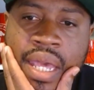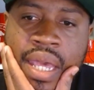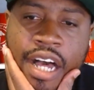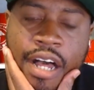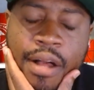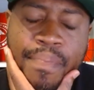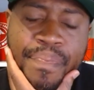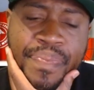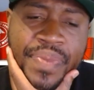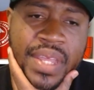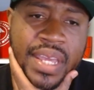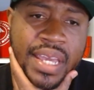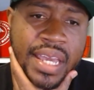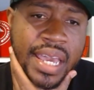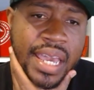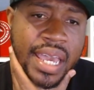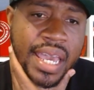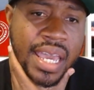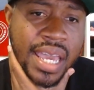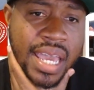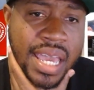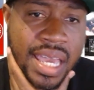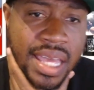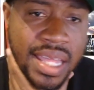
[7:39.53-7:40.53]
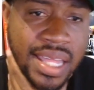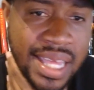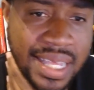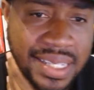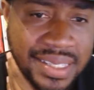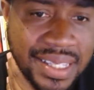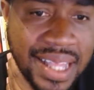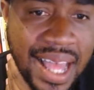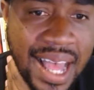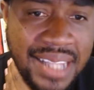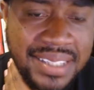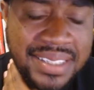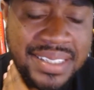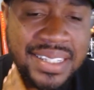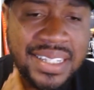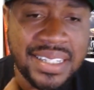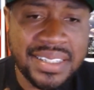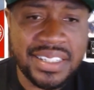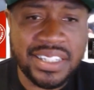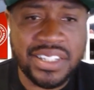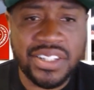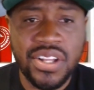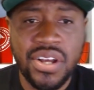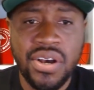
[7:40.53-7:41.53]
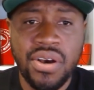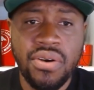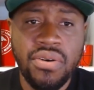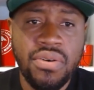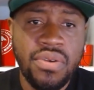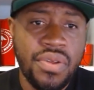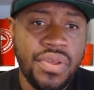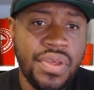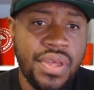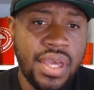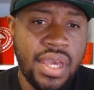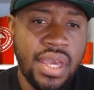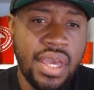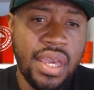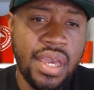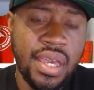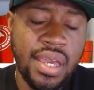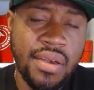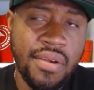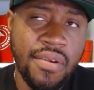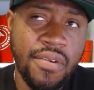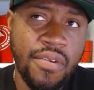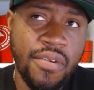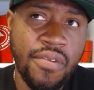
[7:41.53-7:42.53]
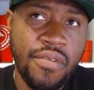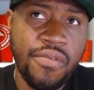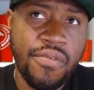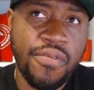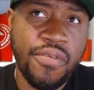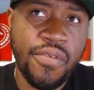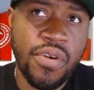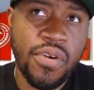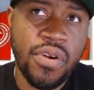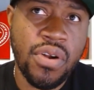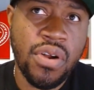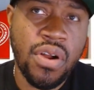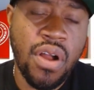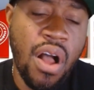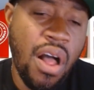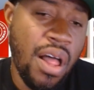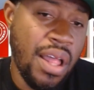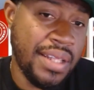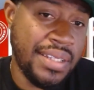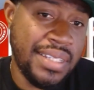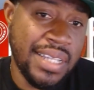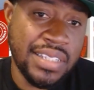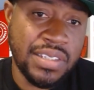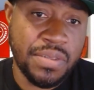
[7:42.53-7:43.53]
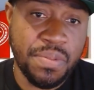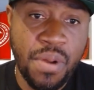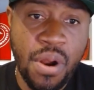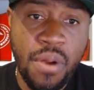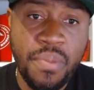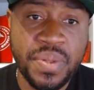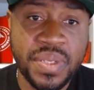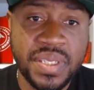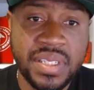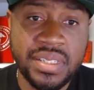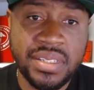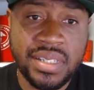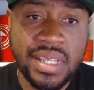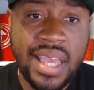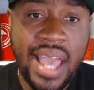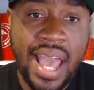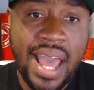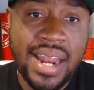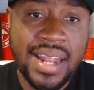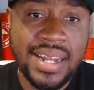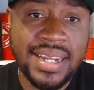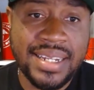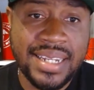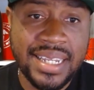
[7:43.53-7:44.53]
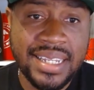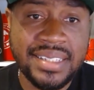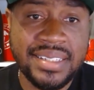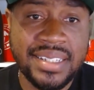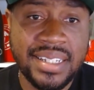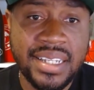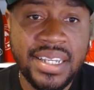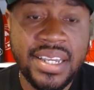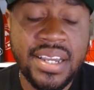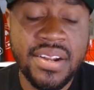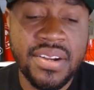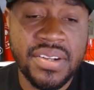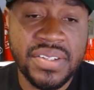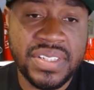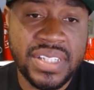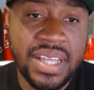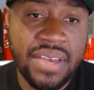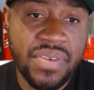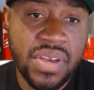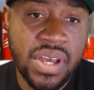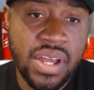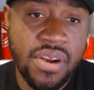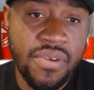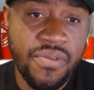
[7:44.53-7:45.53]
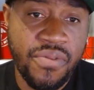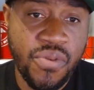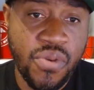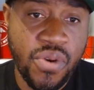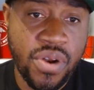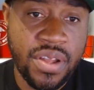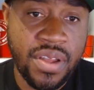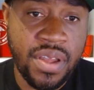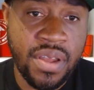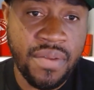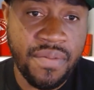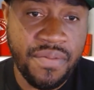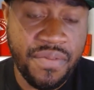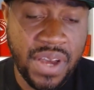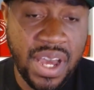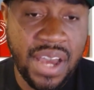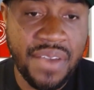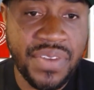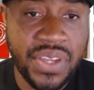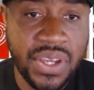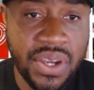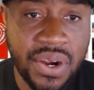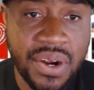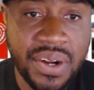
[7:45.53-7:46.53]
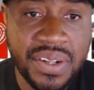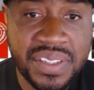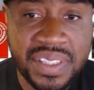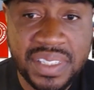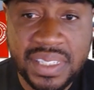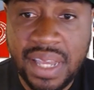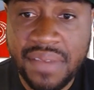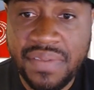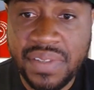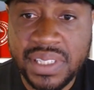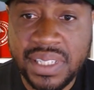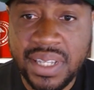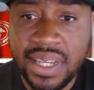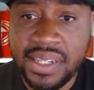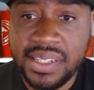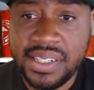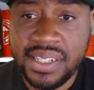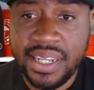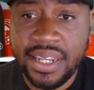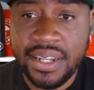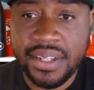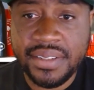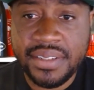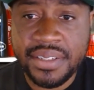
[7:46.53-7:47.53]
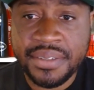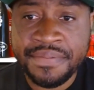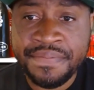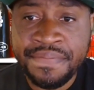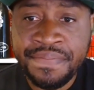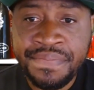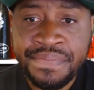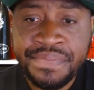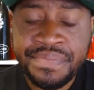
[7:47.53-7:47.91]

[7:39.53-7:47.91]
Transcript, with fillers: Um, it, his last season, though, for all intents and purposes, he had a decent year 745 yards, seven touchdowns.